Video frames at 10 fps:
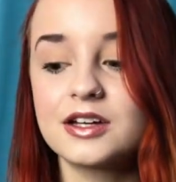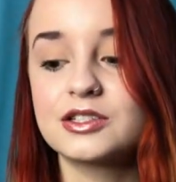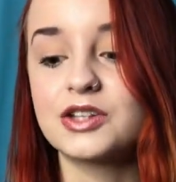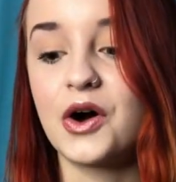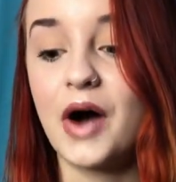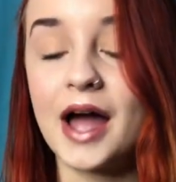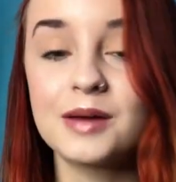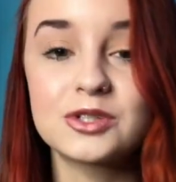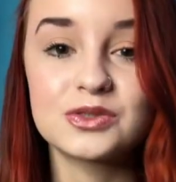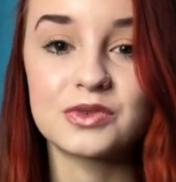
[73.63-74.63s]
So I
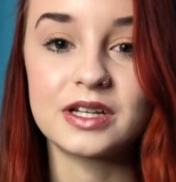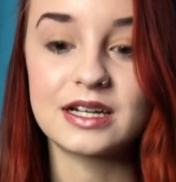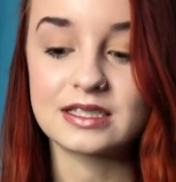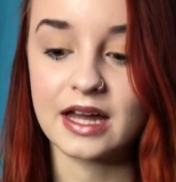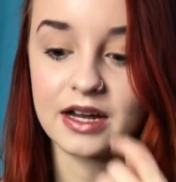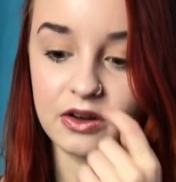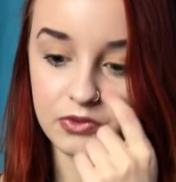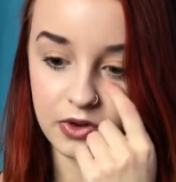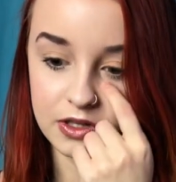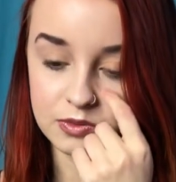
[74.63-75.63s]
am just really excited
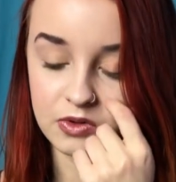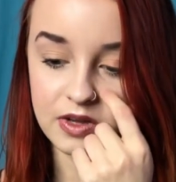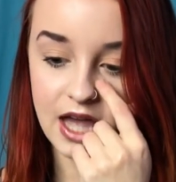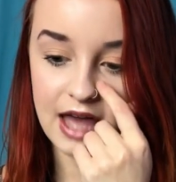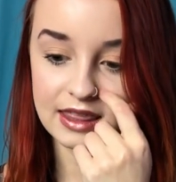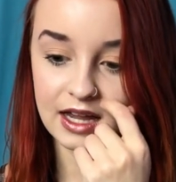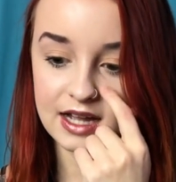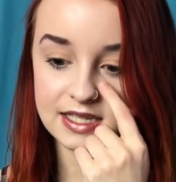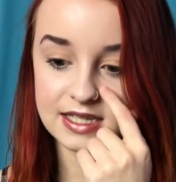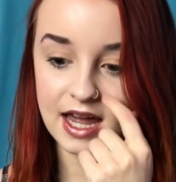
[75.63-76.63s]
for this movie. I think
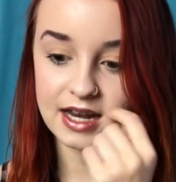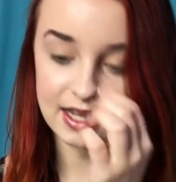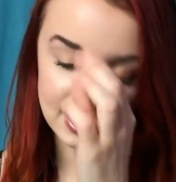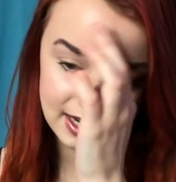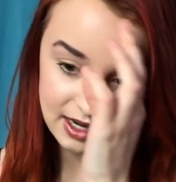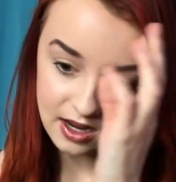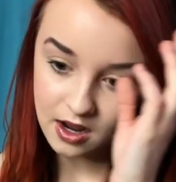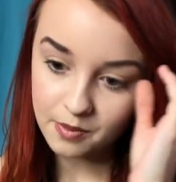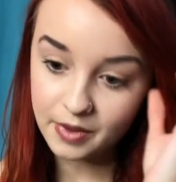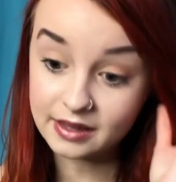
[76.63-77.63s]
I said in
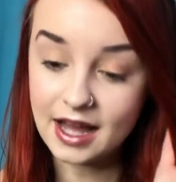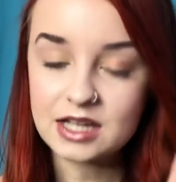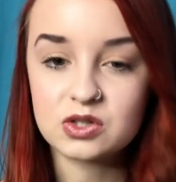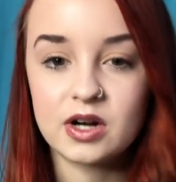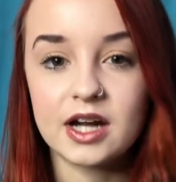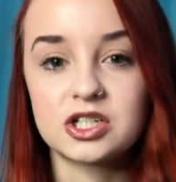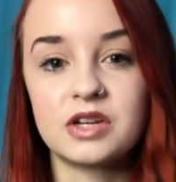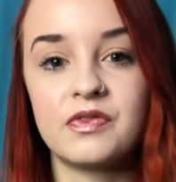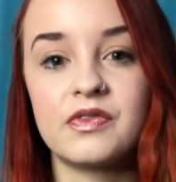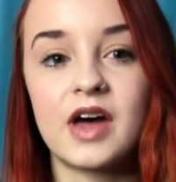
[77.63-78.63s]
my last
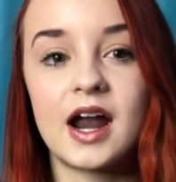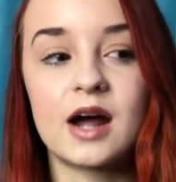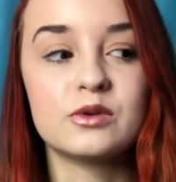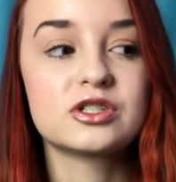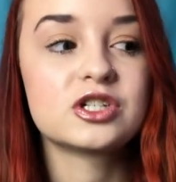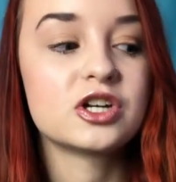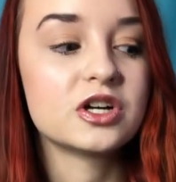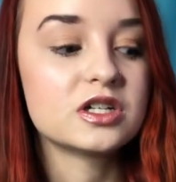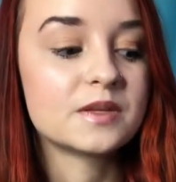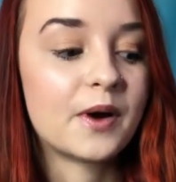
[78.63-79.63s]
reaction that I was
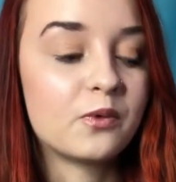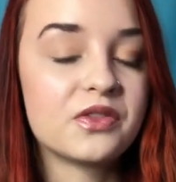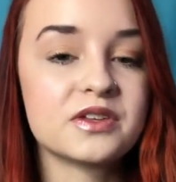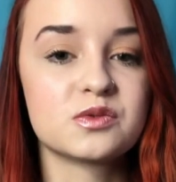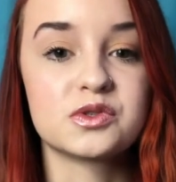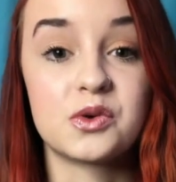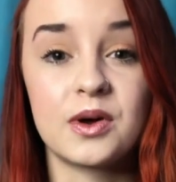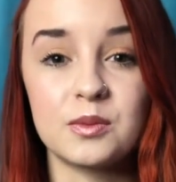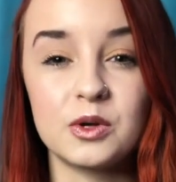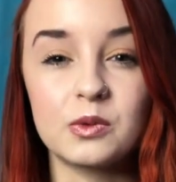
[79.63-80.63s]
curious about what this was
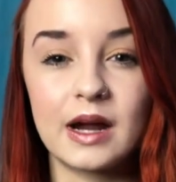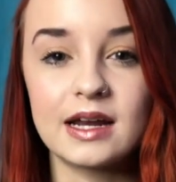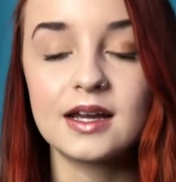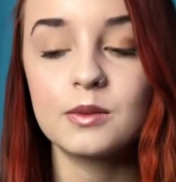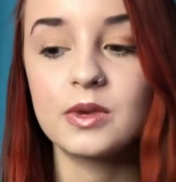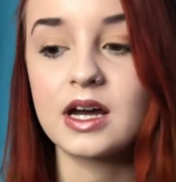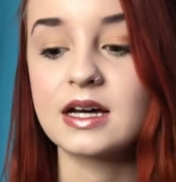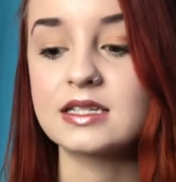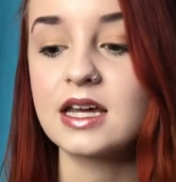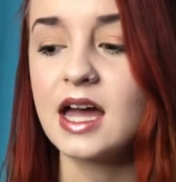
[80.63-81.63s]
going to be rated
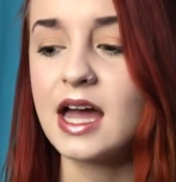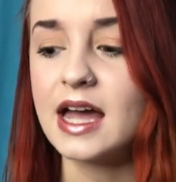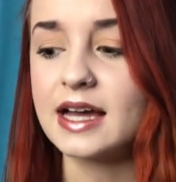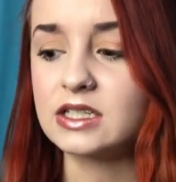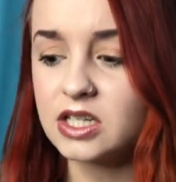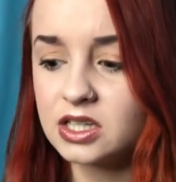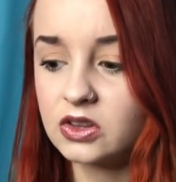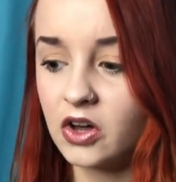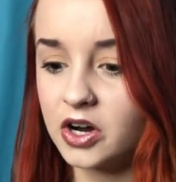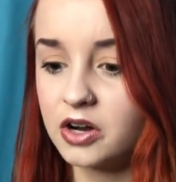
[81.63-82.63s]
because it did
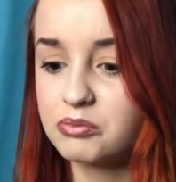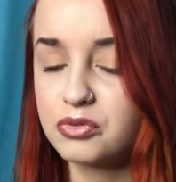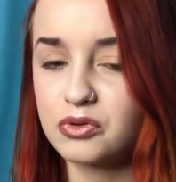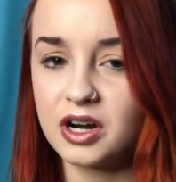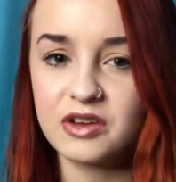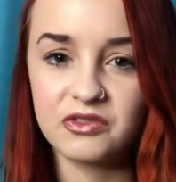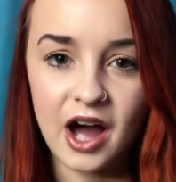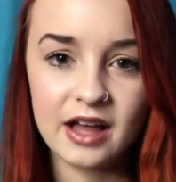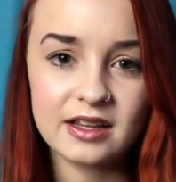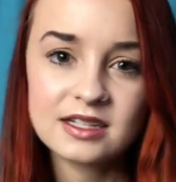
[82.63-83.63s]
look pretty
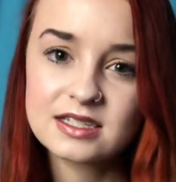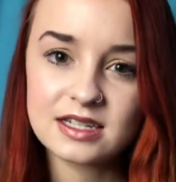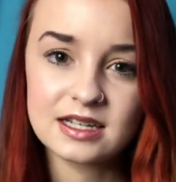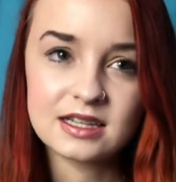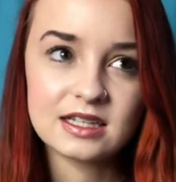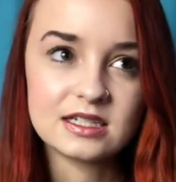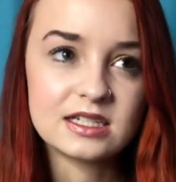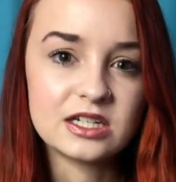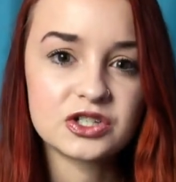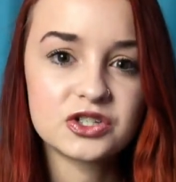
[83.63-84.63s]
violent in the
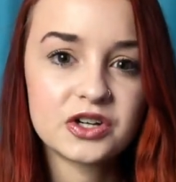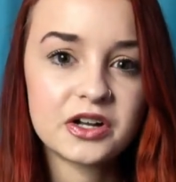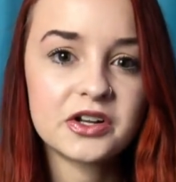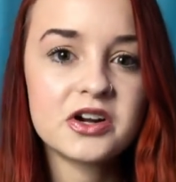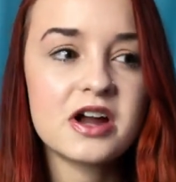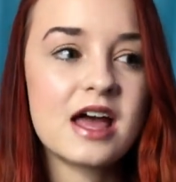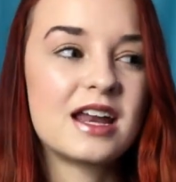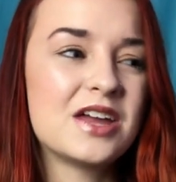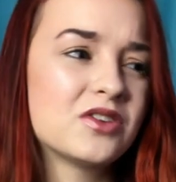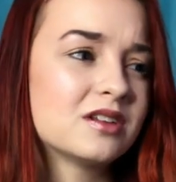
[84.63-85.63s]
teaser trailer,
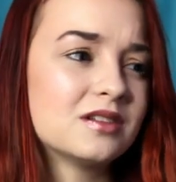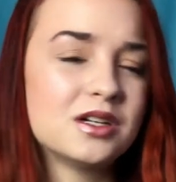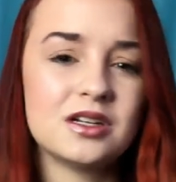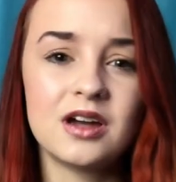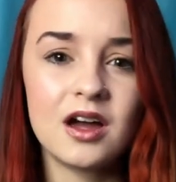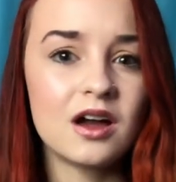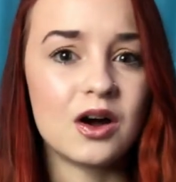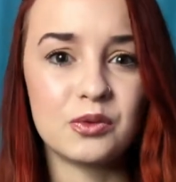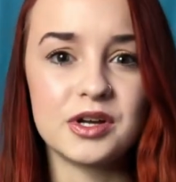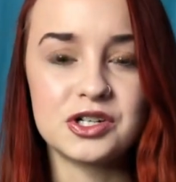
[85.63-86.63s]
and even the
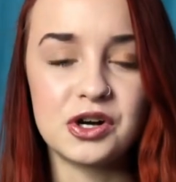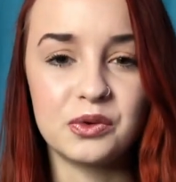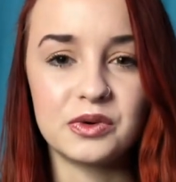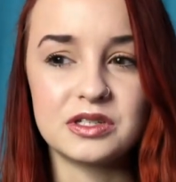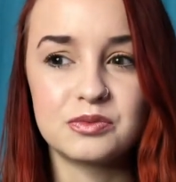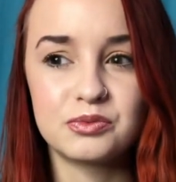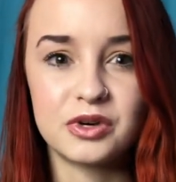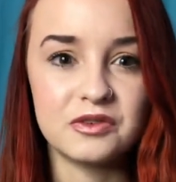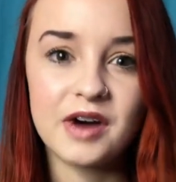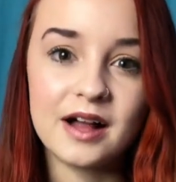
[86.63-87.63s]
original was
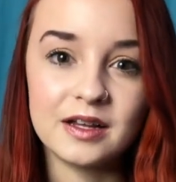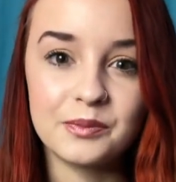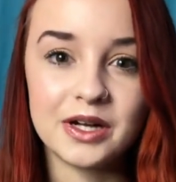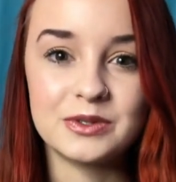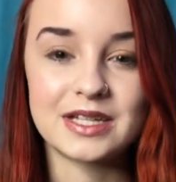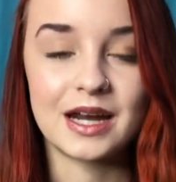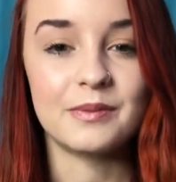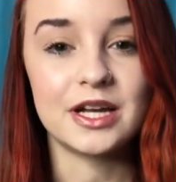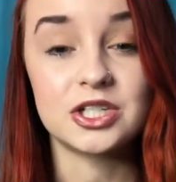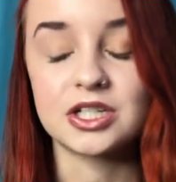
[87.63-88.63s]
pretty violent, but it was
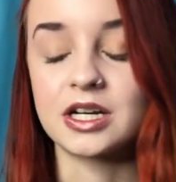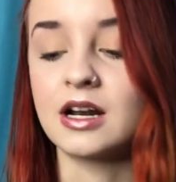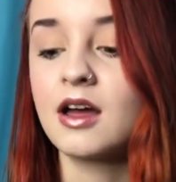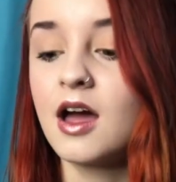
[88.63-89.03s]
animation.